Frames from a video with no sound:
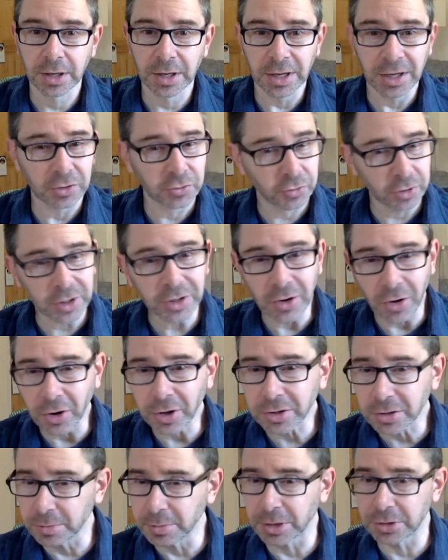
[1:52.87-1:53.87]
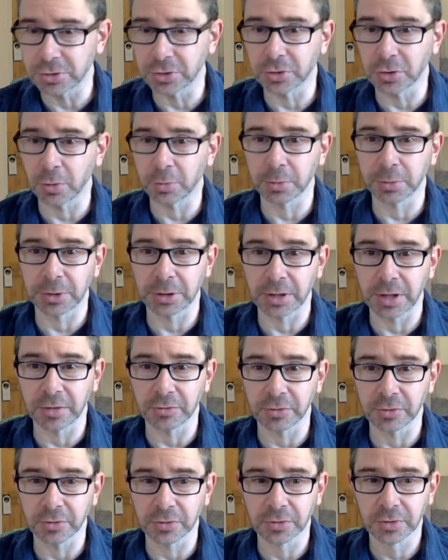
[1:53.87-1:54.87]
It's really hard to measure dopamine
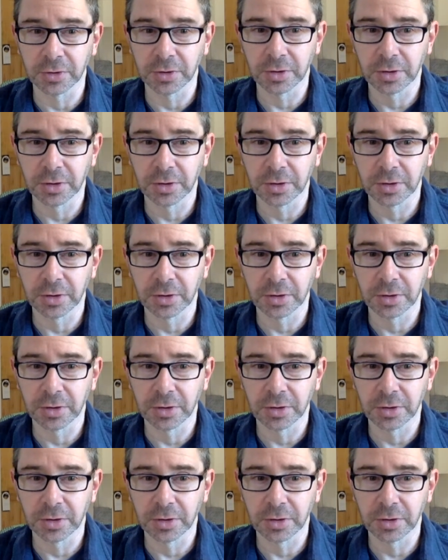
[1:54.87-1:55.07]
levels,